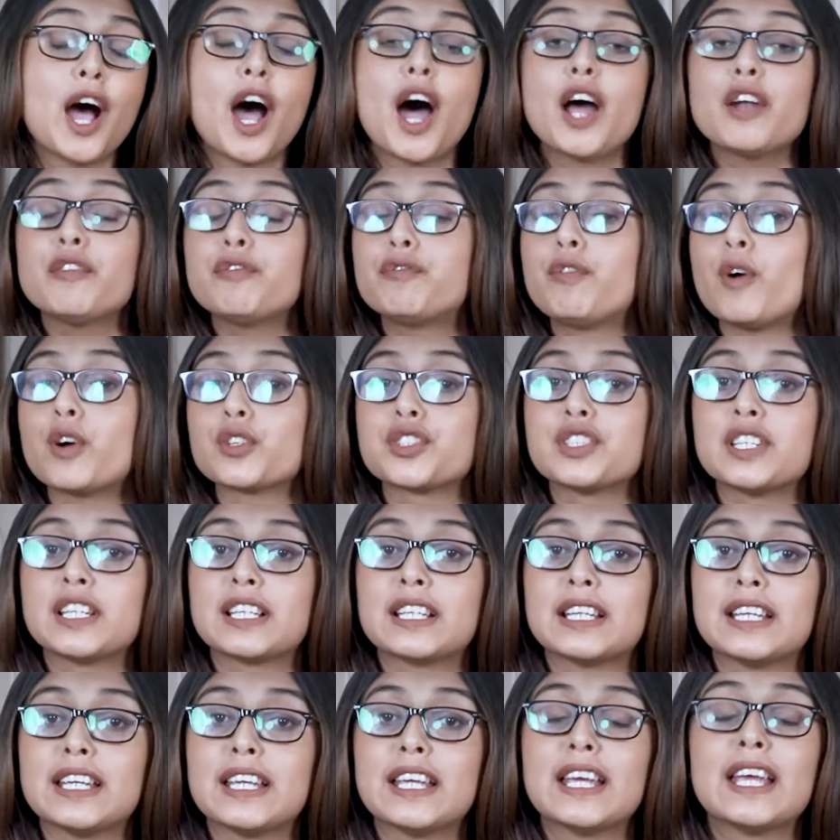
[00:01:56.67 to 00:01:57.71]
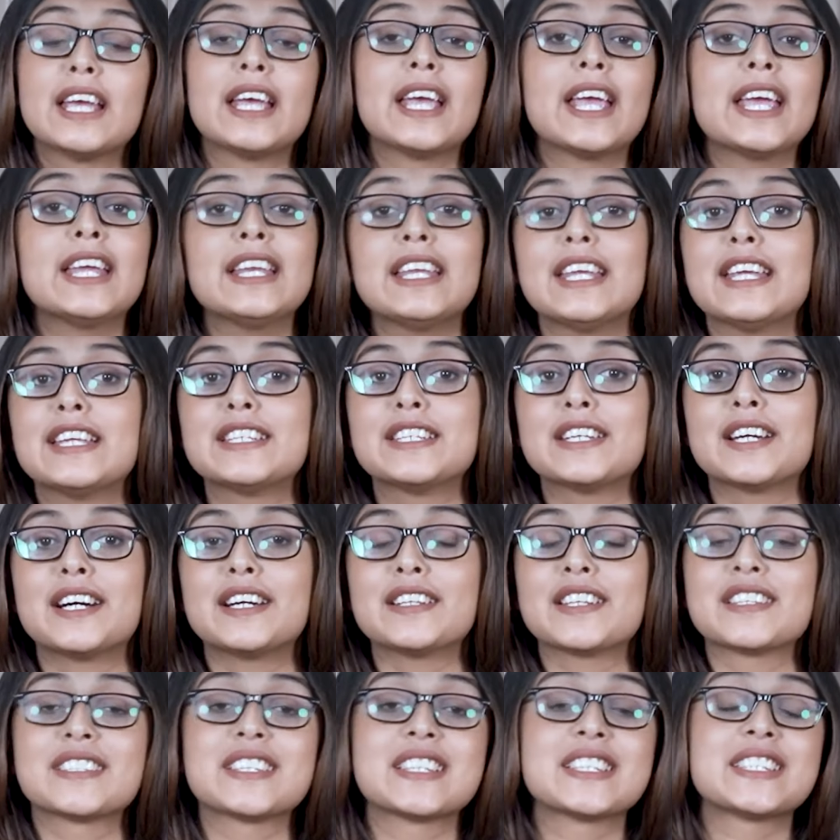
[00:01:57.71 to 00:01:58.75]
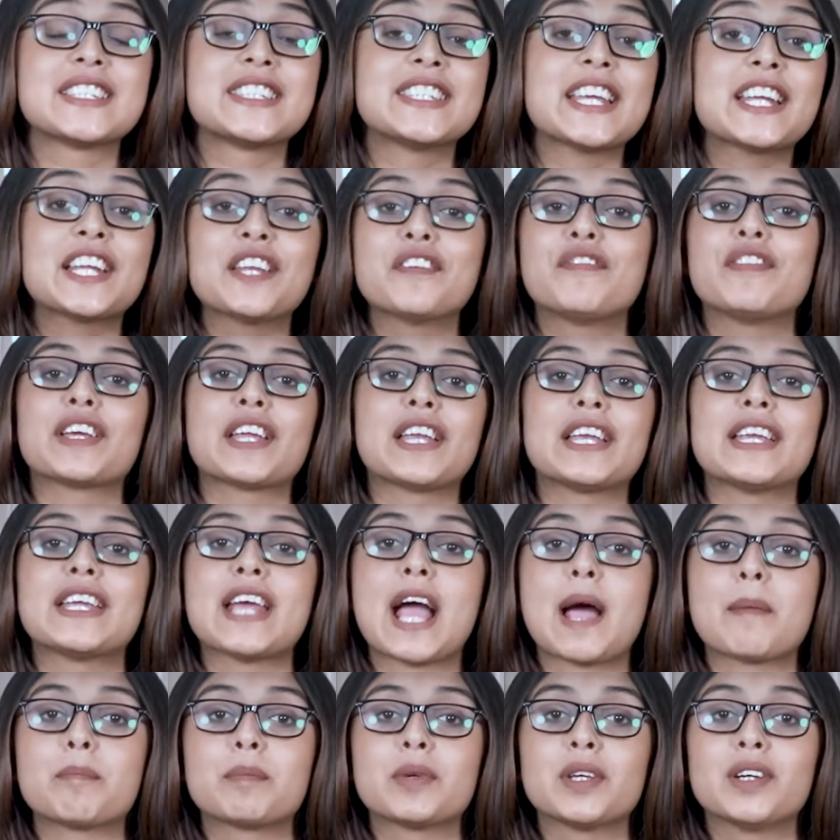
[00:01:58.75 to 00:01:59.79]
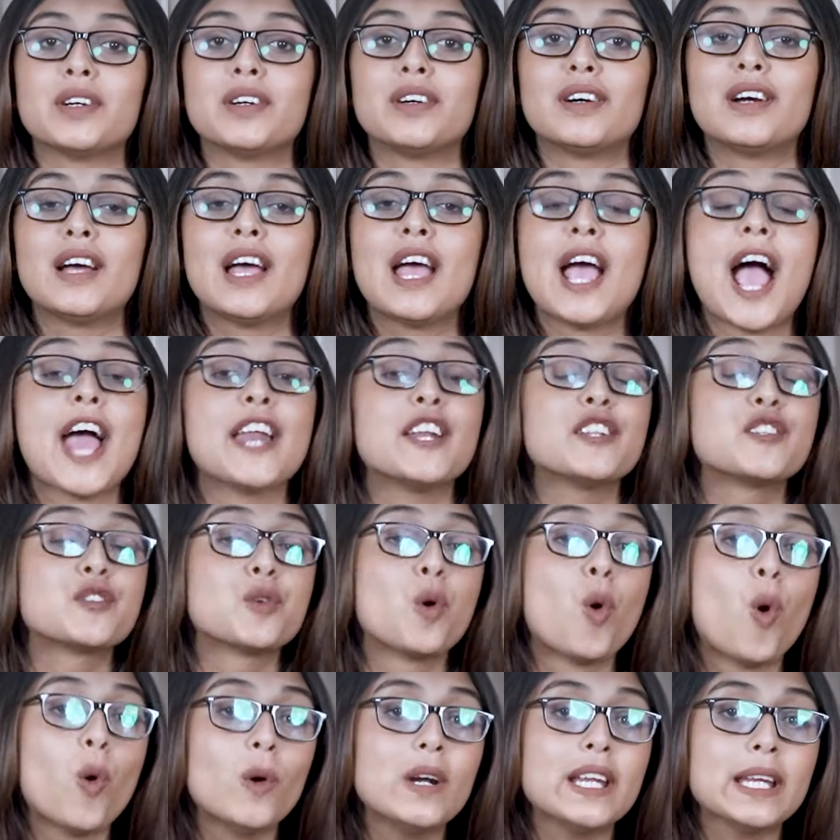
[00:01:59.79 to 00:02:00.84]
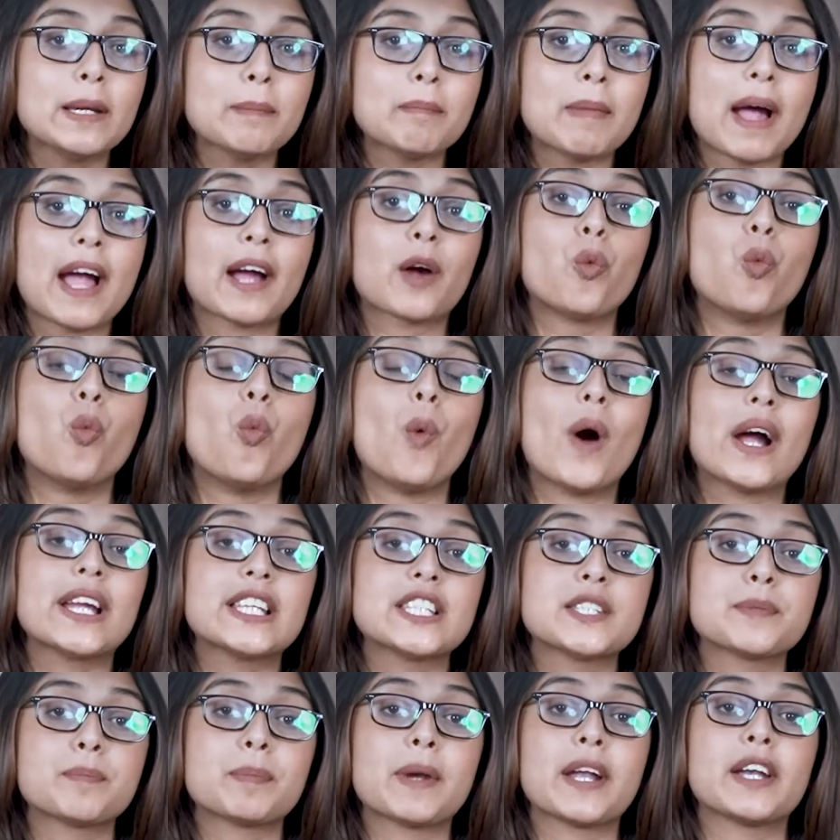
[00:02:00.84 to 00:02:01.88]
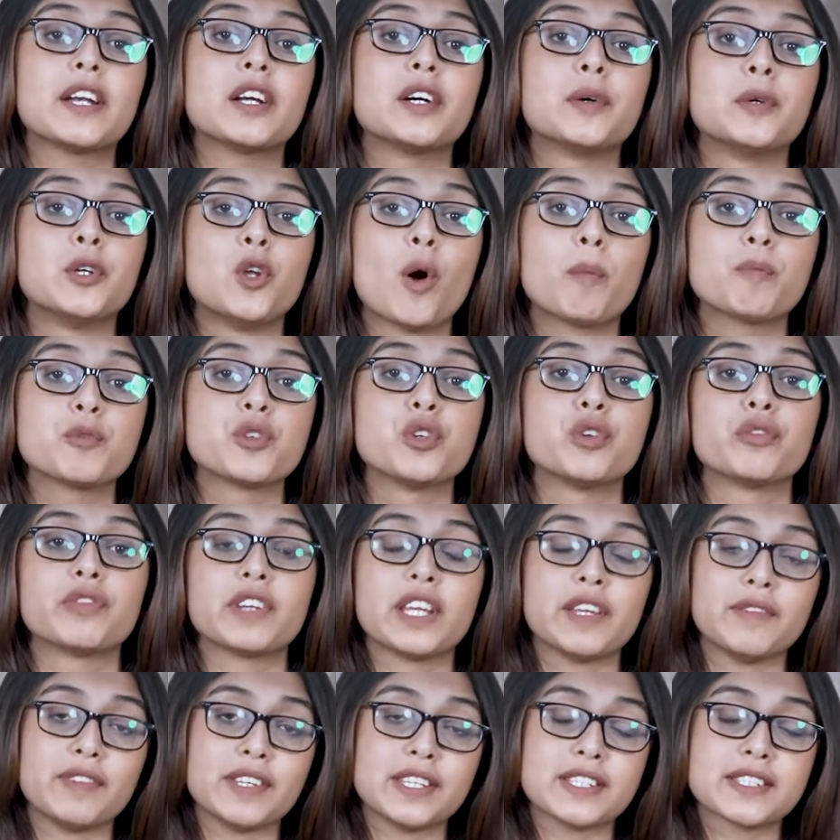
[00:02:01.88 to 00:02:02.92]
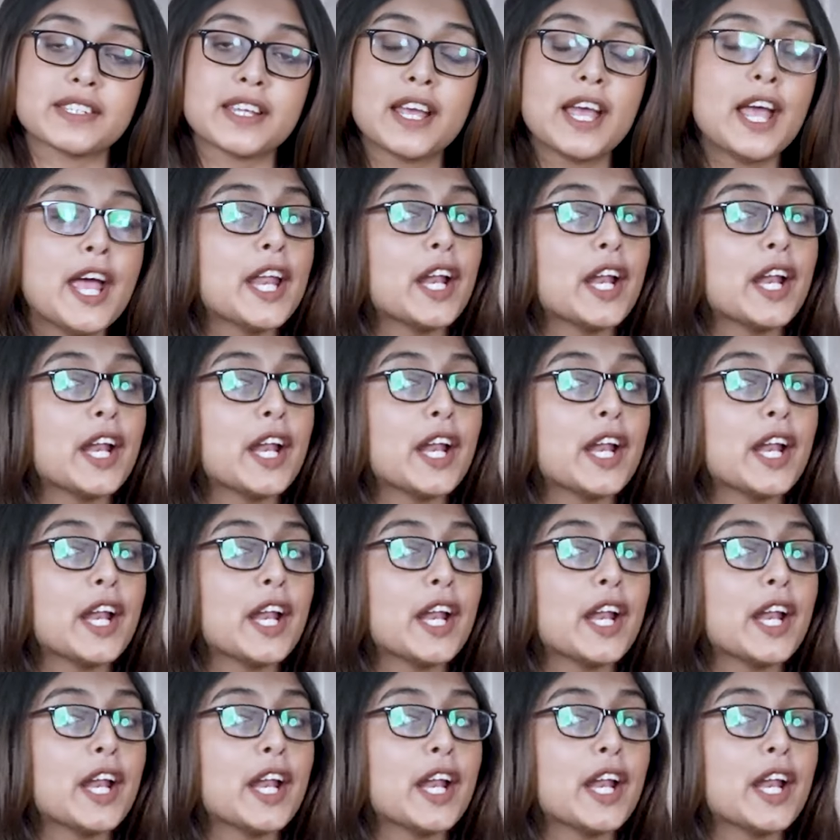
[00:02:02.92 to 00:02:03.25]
Unfortunately, in India, there's a significant gap here and it's holding back widespread adoption of EVs.